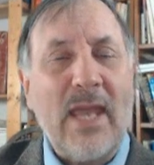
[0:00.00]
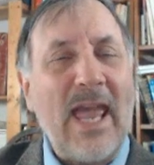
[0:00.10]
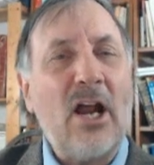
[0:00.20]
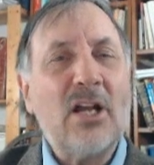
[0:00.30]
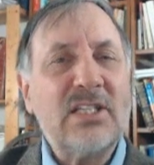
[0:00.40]
You
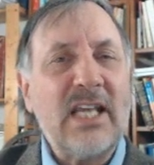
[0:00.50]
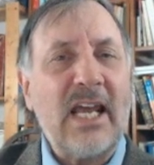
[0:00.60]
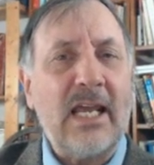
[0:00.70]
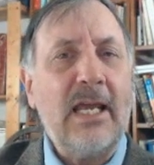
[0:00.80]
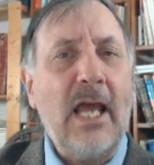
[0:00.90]
cannot
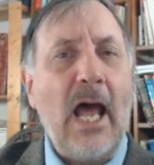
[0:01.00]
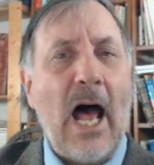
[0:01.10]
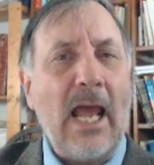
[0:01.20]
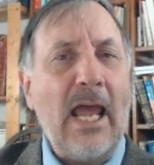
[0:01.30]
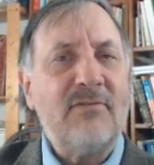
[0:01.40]
say
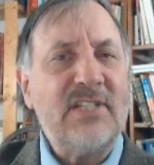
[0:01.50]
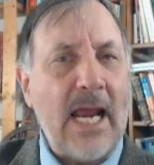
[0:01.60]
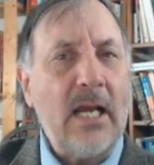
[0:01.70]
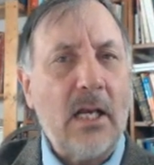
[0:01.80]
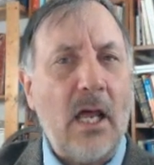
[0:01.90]
I have
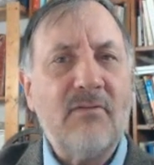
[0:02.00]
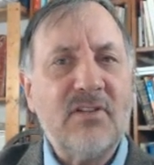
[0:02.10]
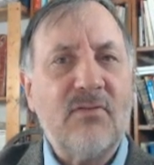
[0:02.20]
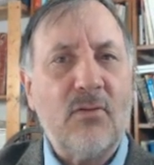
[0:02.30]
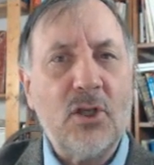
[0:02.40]
ten
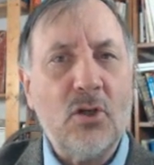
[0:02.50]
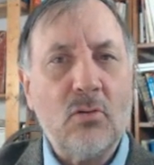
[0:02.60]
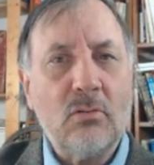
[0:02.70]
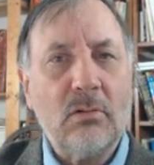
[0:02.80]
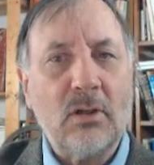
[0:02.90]
loves for
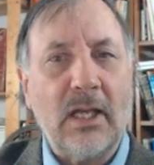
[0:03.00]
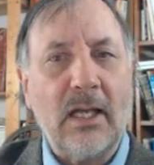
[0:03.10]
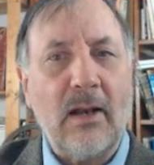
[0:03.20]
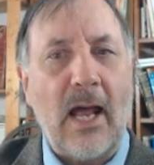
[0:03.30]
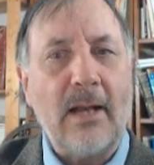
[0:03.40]
you.
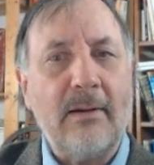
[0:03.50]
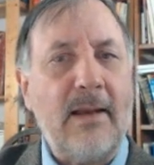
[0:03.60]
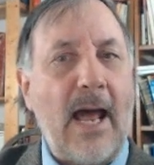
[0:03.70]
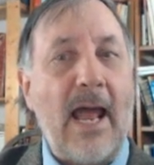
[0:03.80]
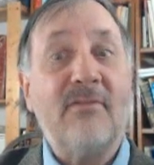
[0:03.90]
Okay, I
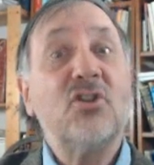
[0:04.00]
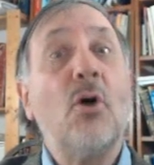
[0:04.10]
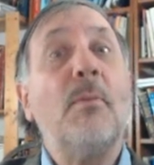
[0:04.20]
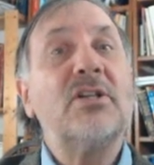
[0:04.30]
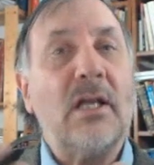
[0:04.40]
I have
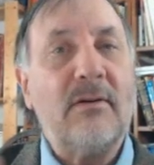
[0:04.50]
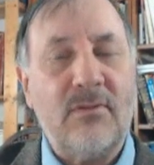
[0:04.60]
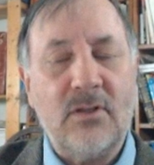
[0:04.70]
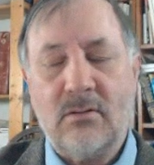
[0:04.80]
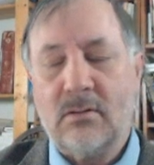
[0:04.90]
so much
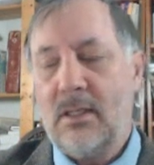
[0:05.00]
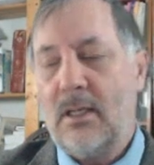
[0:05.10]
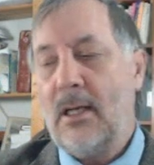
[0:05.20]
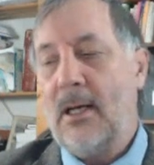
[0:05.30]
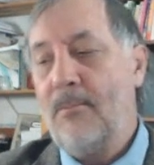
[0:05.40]
love for you.
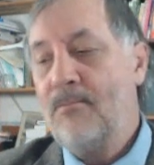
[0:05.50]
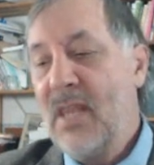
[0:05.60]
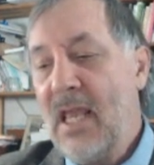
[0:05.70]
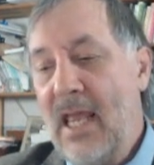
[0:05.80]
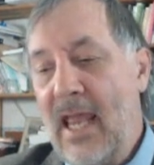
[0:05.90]
Okay, um,
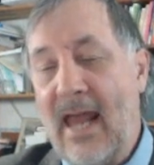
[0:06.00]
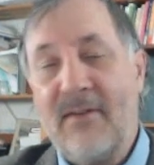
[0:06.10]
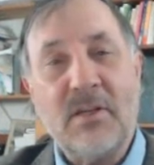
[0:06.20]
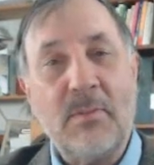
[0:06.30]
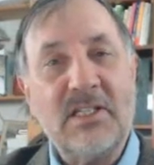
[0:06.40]

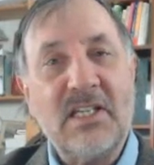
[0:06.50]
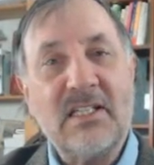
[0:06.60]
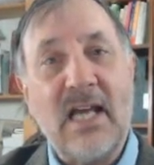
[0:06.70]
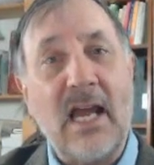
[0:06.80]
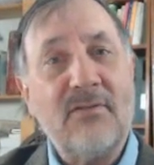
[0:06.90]
and if somebody
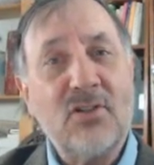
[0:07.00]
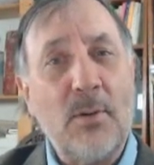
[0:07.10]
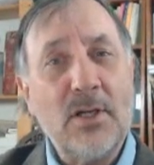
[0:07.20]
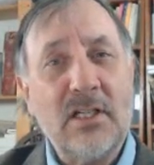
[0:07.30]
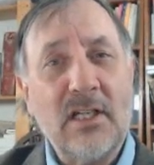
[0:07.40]
says I have
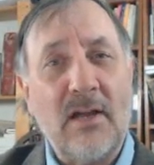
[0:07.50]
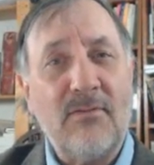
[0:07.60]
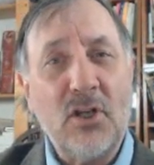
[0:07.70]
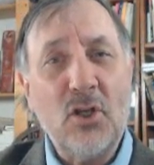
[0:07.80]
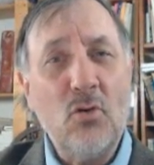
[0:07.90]
so much
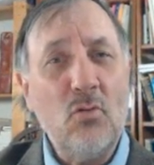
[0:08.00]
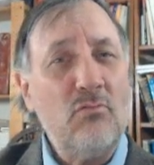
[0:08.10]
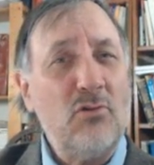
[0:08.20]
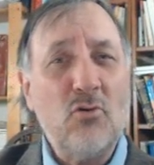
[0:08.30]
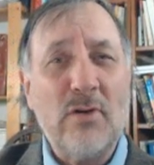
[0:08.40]
love for
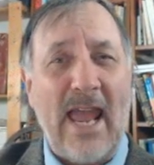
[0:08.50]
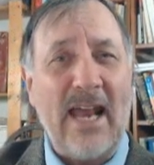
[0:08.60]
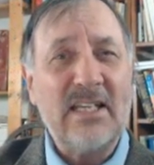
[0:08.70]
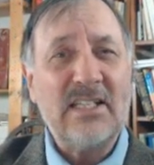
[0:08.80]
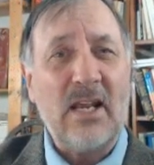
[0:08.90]
you, you
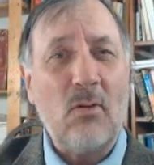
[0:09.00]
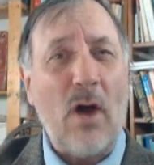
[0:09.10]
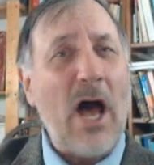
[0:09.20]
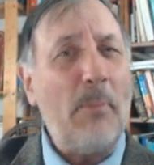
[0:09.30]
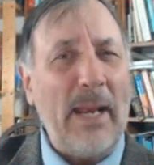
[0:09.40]
can't say
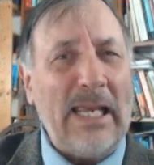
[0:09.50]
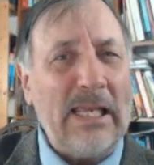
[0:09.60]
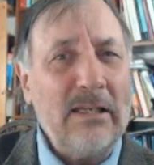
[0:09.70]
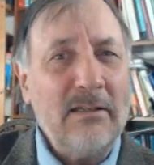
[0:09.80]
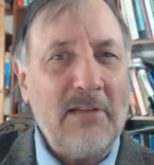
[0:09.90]
well how
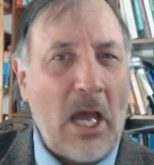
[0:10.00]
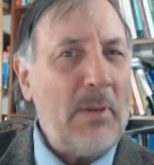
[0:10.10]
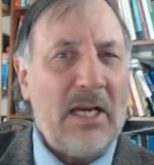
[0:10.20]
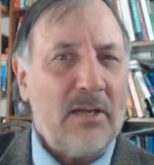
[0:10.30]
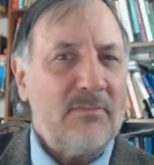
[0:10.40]
many.
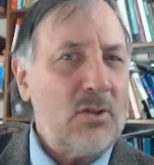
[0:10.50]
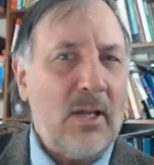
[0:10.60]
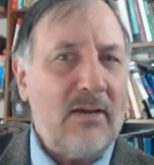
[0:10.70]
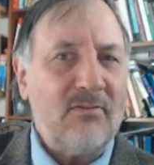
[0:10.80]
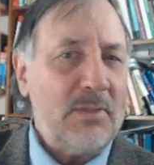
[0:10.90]
How many loves
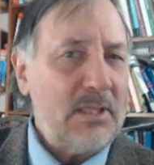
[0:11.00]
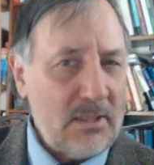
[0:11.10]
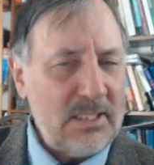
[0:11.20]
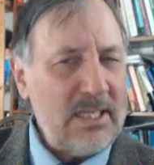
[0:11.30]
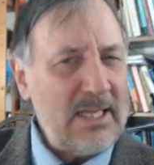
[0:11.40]
do you have for me?
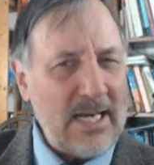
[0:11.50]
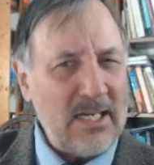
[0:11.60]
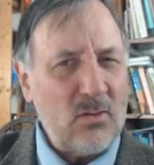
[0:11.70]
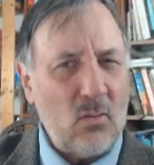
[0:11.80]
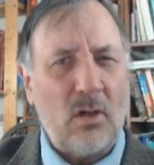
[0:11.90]
You see,
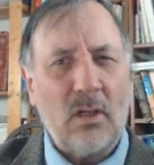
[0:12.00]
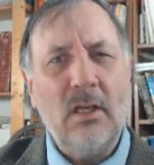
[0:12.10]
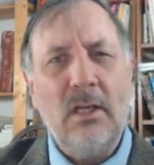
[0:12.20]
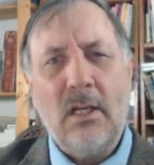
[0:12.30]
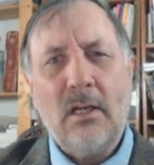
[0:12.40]
that doesn't work